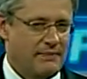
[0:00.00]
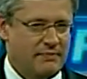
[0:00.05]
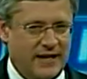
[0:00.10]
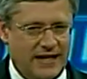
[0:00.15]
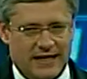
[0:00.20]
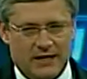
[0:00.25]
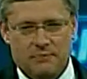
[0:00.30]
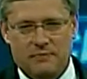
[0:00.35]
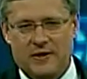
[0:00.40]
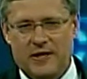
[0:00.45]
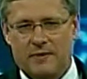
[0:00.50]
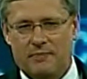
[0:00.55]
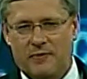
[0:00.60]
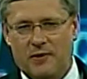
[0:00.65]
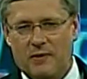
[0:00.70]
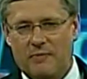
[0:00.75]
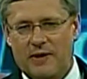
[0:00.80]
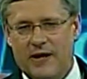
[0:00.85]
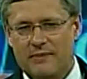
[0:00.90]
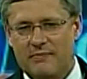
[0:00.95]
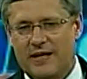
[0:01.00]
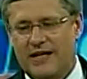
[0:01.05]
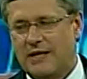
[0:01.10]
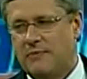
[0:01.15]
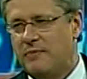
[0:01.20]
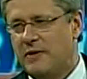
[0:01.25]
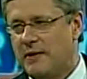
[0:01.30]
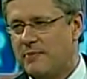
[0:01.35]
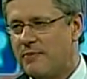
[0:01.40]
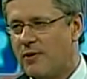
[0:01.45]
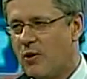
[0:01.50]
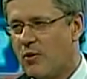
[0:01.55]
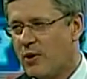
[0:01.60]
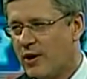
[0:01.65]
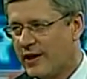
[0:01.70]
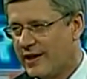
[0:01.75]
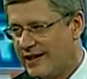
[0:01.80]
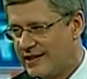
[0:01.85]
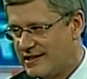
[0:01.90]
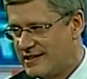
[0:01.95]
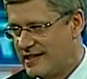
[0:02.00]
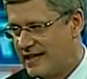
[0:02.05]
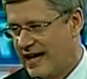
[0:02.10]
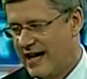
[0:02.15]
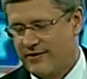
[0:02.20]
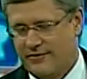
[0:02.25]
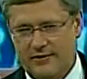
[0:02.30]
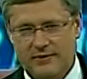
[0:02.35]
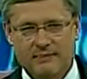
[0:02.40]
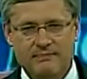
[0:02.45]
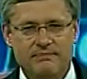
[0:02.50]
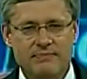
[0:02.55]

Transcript: many people working together.